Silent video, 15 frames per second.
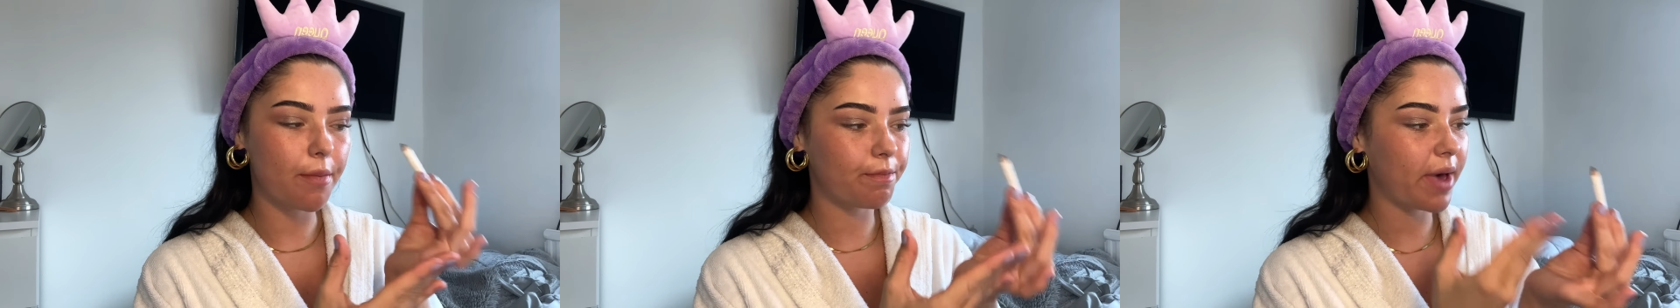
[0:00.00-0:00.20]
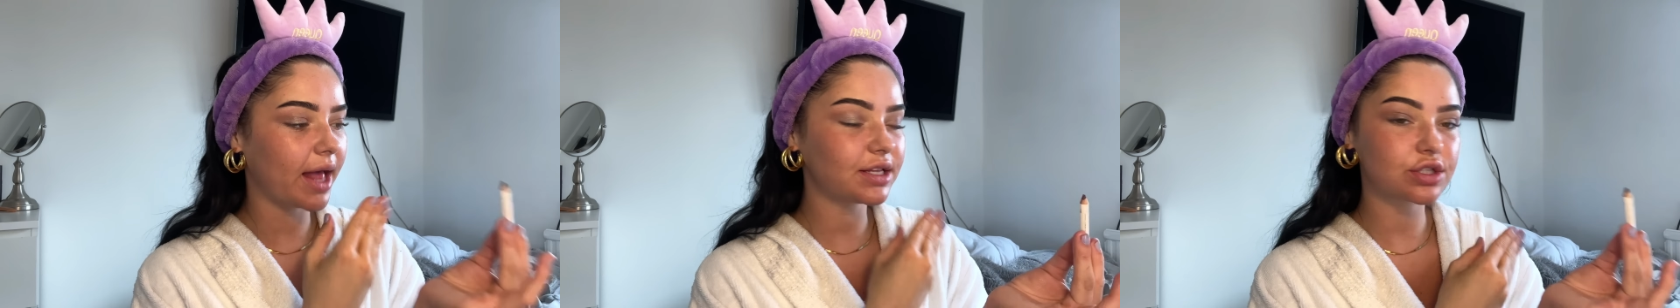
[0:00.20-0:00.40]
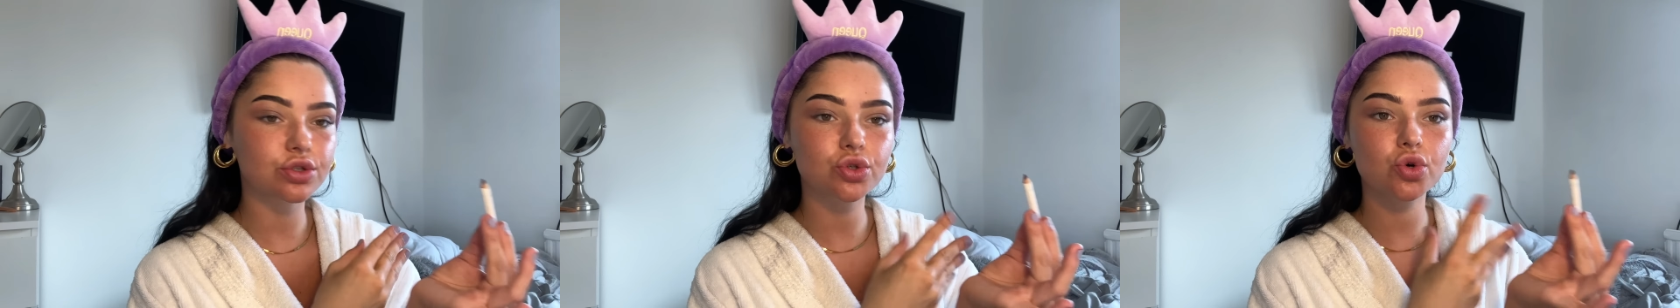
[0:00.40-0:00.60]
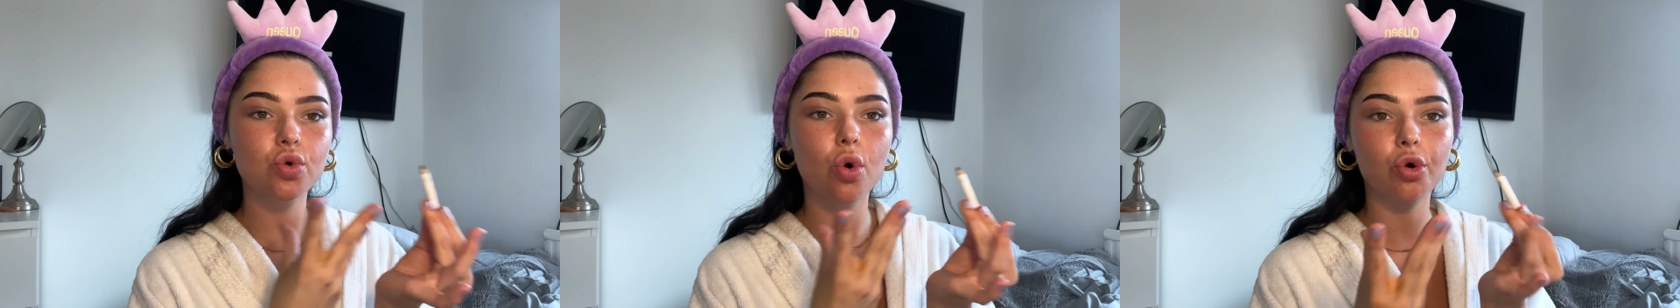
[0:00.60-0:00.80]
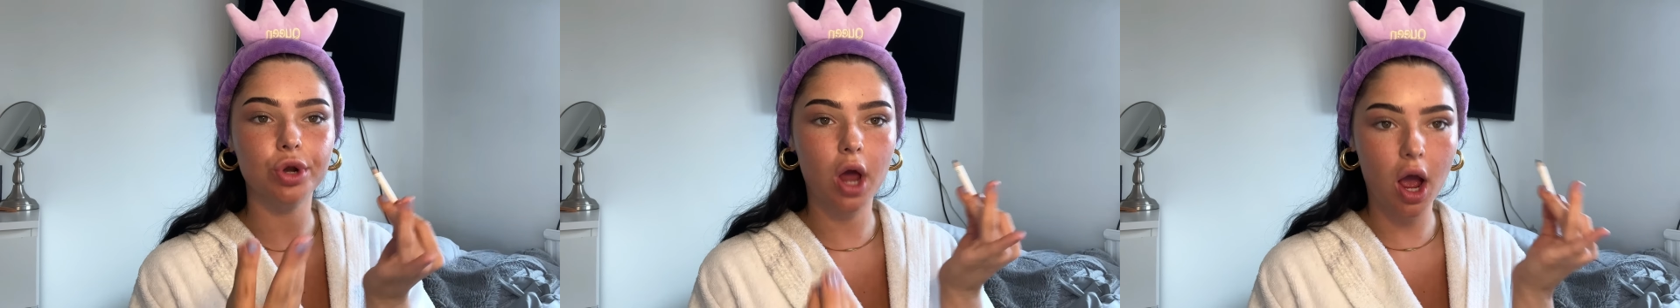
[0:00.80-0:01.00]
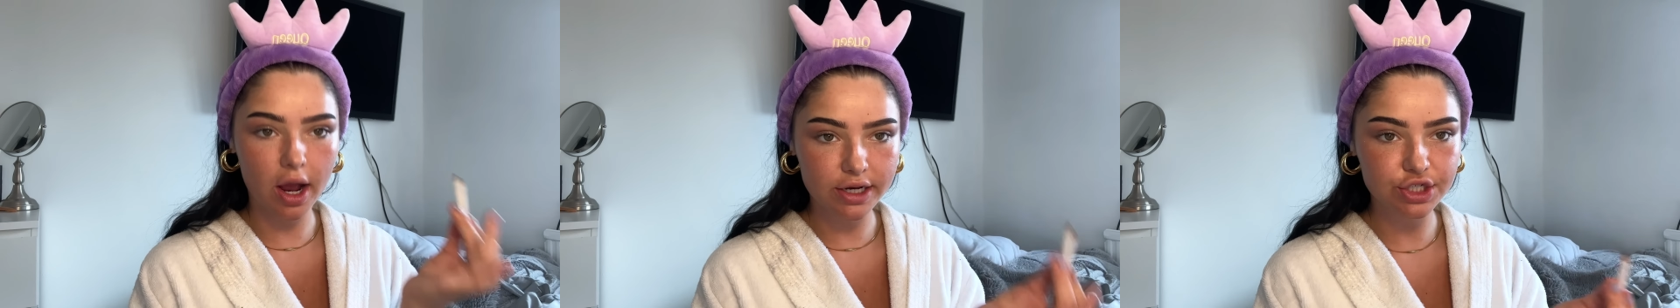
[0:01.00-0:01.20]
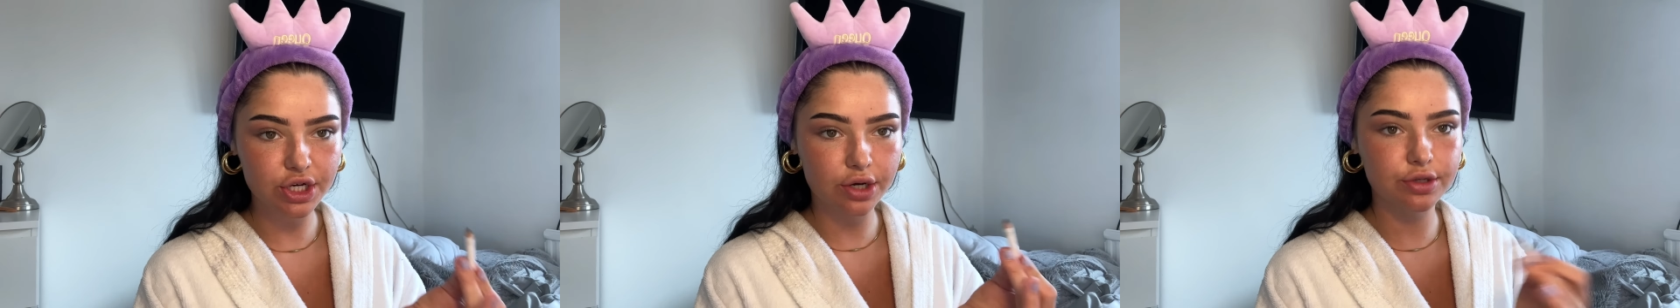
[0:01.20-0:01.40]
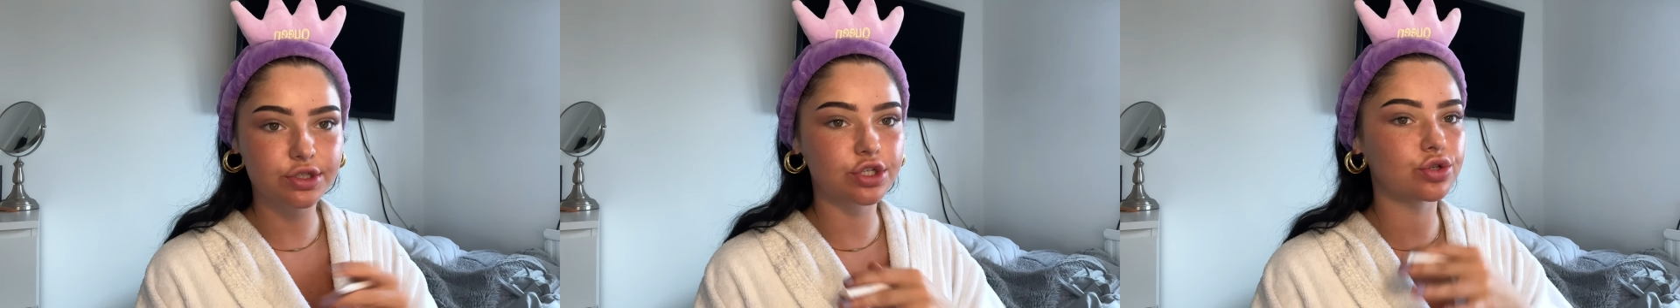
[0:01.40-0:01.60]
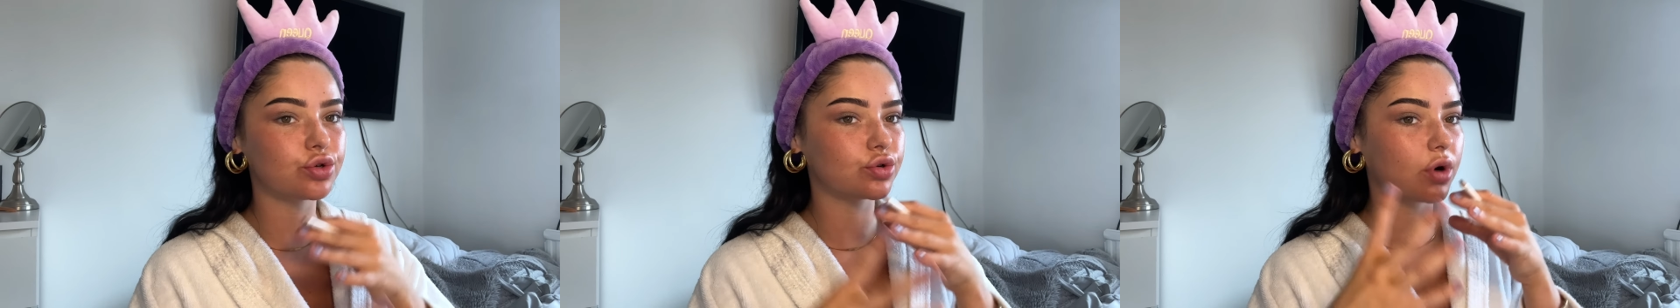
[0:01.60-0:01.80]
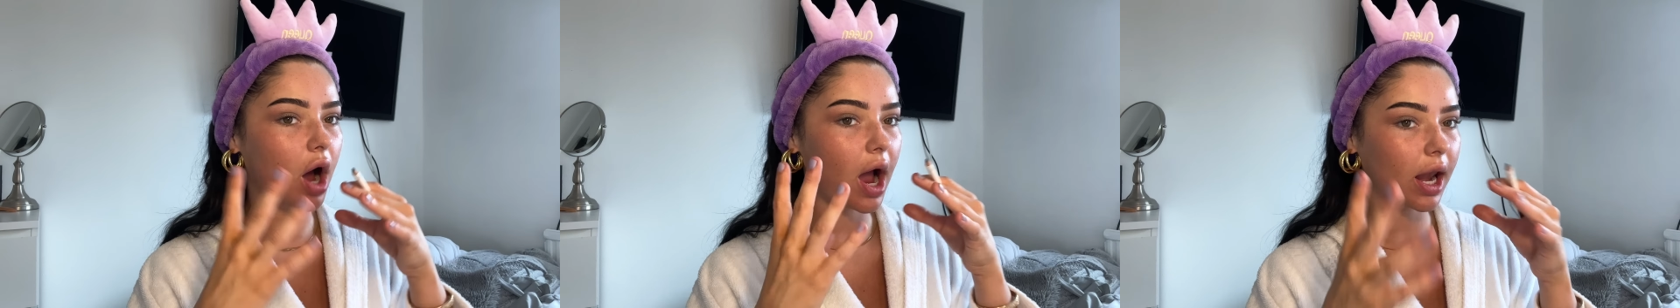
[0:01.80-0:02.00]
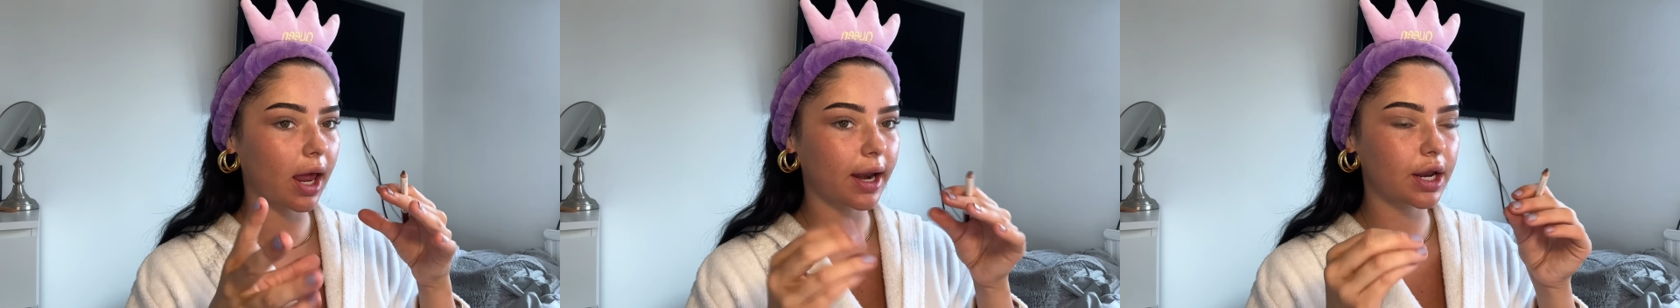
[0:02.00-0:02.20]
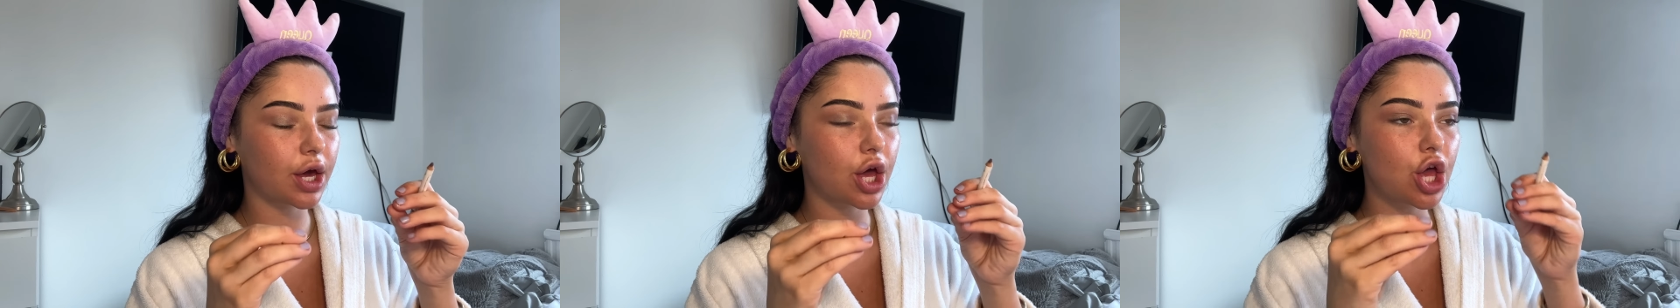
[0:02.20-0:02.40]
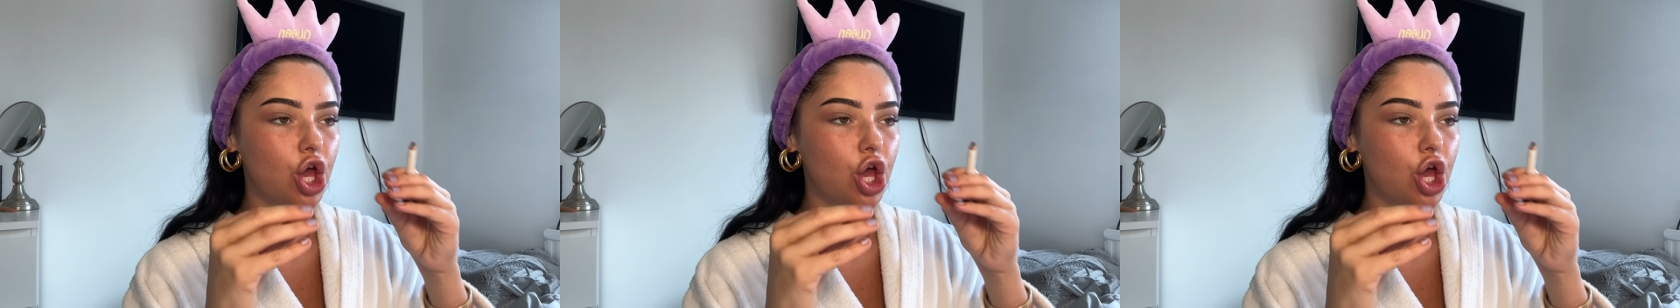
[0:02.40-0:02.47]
pencil or an eyeshadow to do your eyeliner,